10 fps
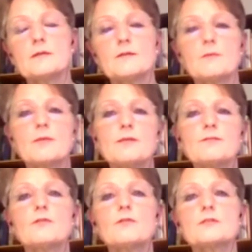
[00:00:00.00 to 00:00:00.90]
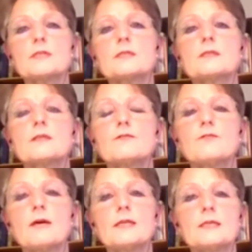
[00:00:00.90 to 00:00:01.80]
the brief core set,
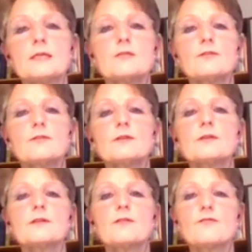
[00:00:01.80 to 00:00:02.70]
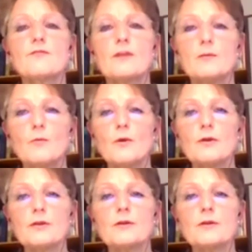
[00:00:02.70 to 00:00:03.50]
defining the framework,